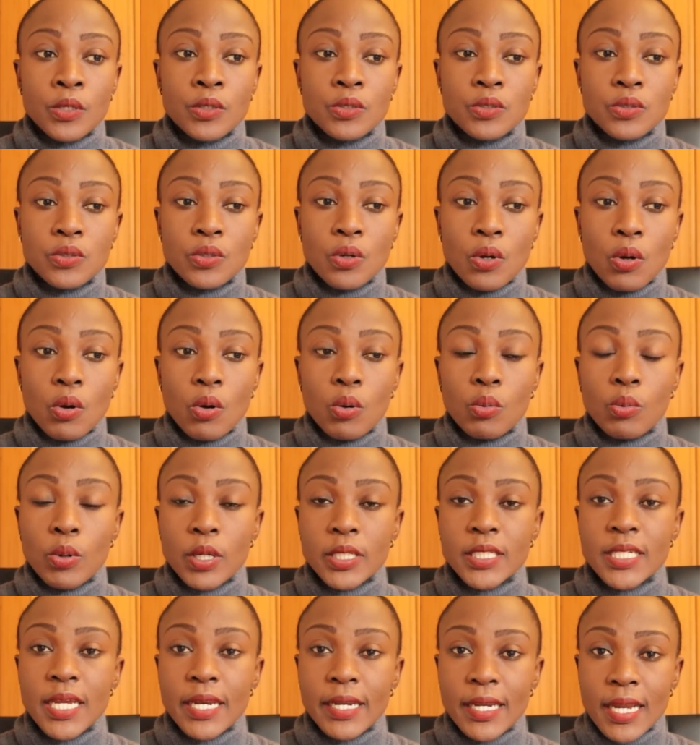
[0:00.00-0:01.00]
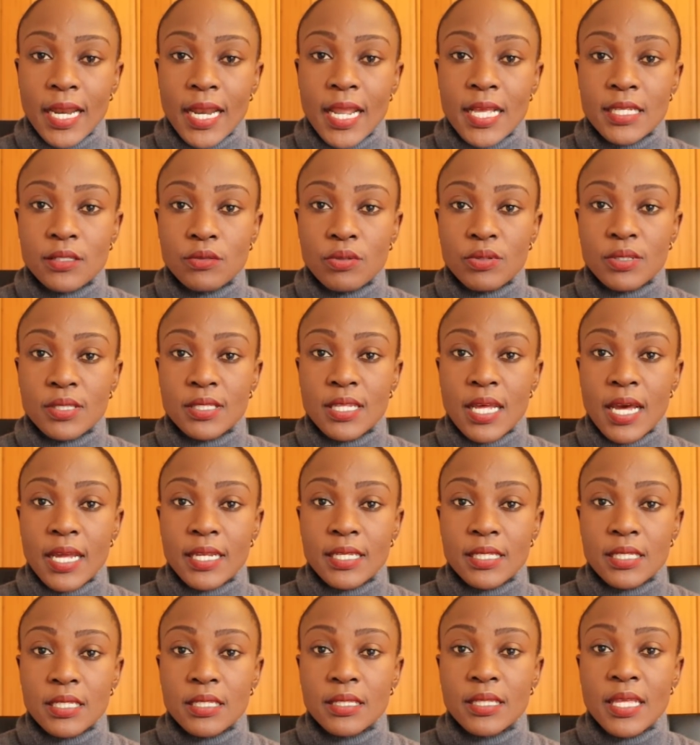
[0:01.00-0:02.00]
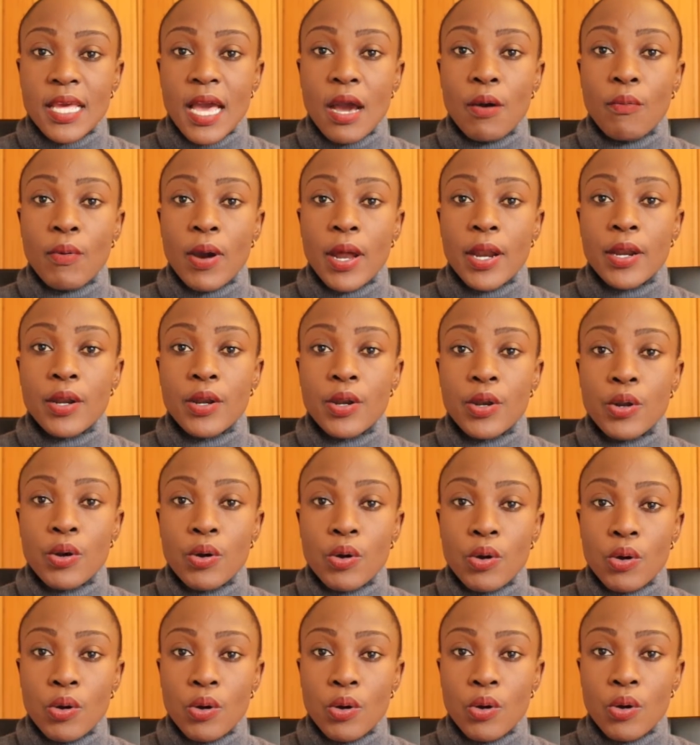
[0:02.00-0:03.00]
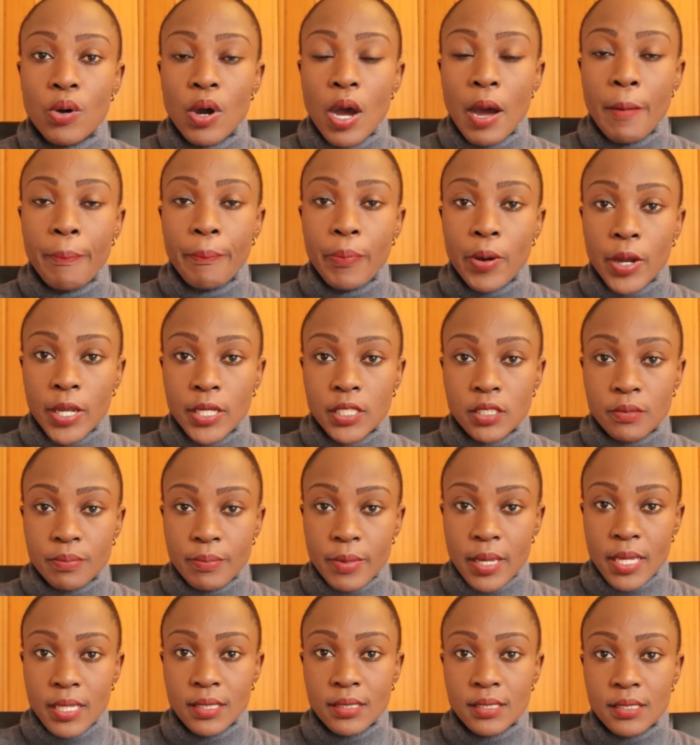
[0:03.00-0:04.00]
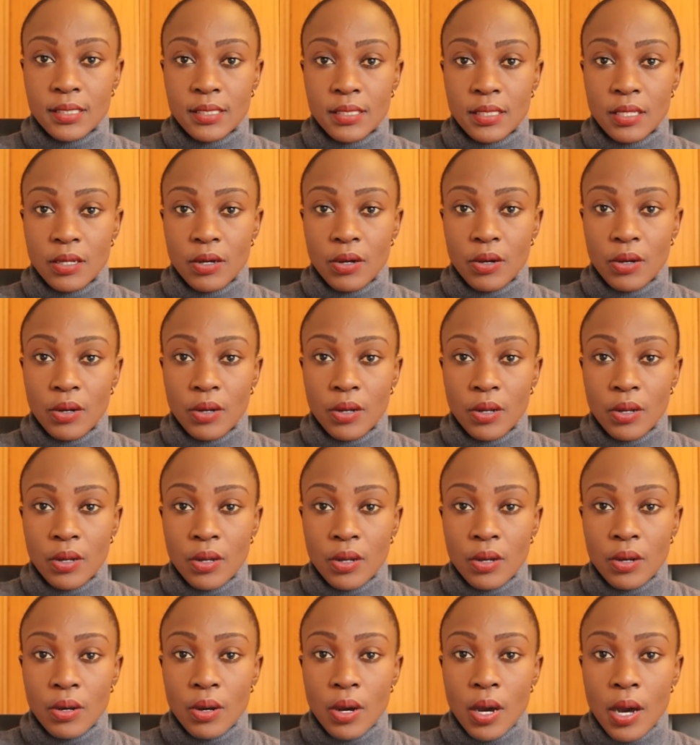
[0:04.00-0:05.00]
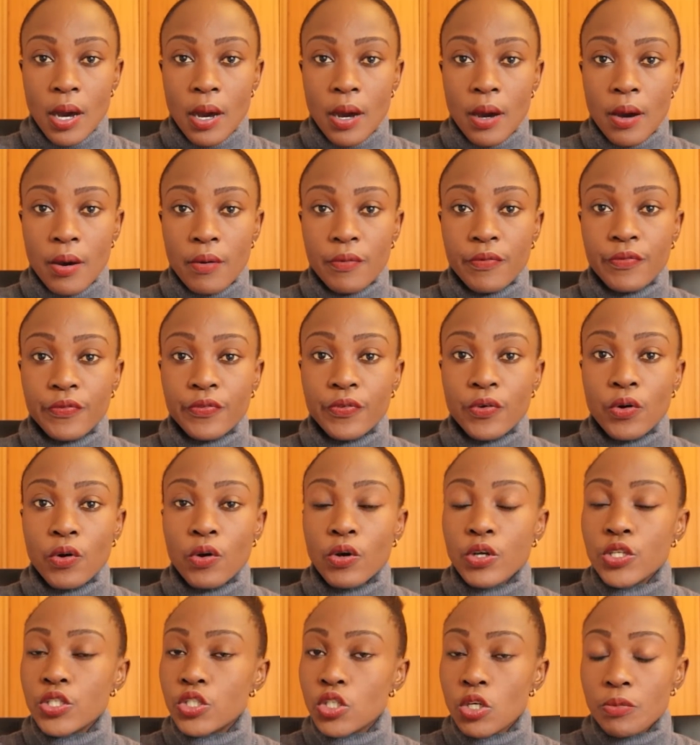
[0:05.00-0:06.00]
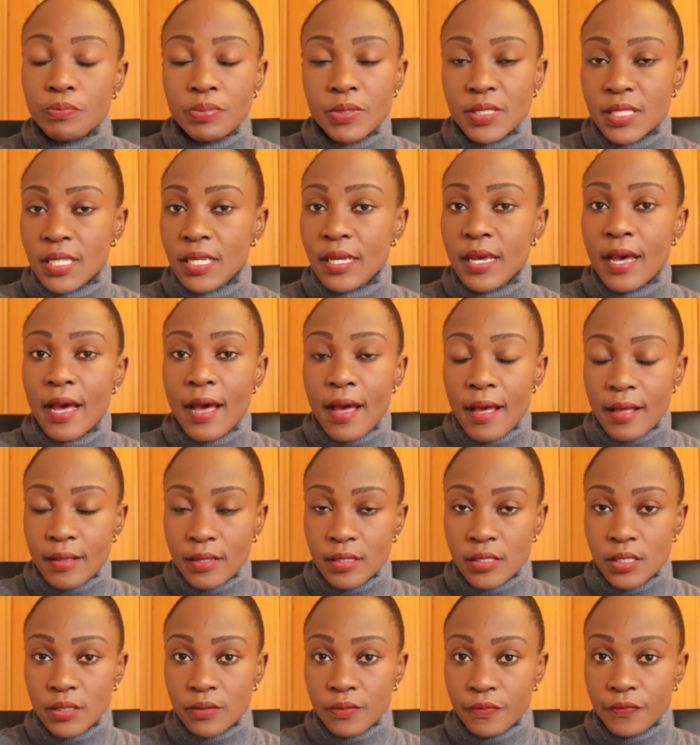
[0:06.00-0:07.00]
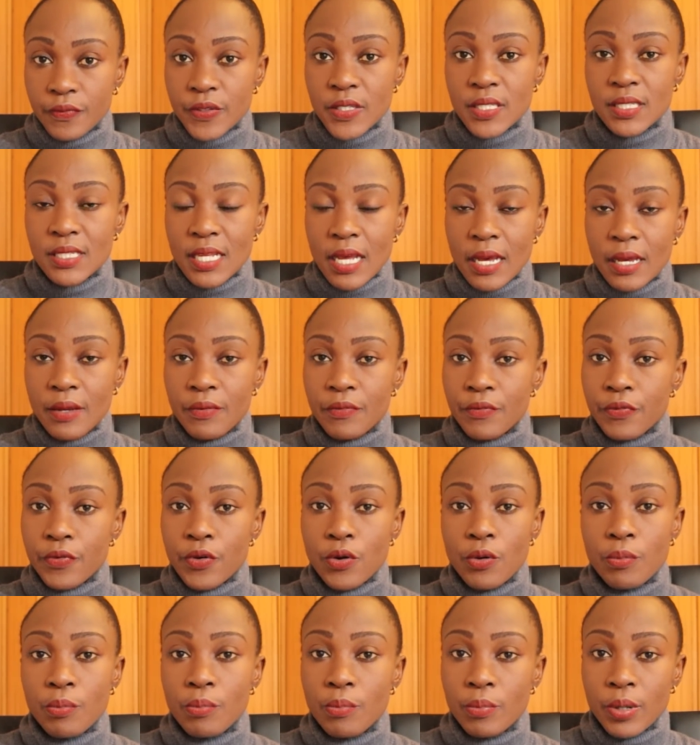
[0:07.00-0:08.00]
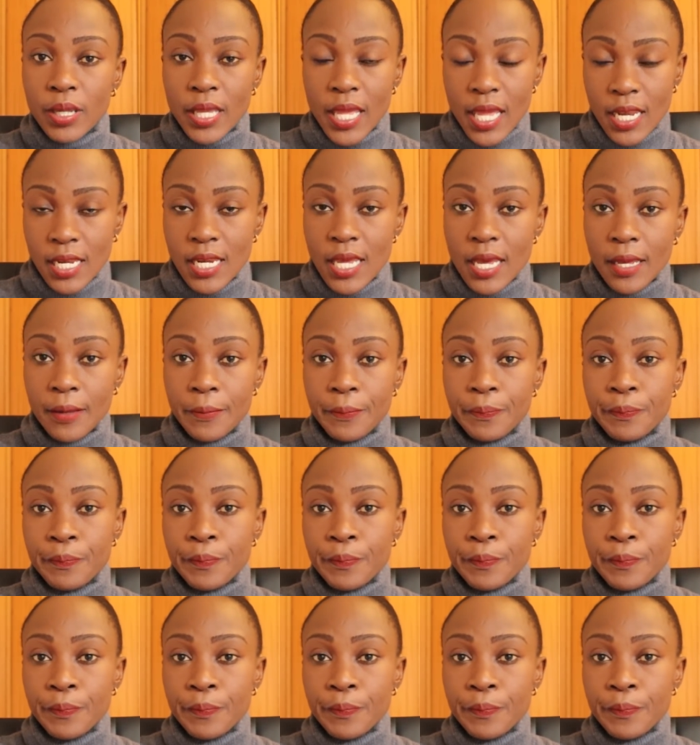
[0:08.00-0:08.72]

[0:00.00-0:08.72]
So what I realized was that there were no appointments uh, for job seeker visa from Kenya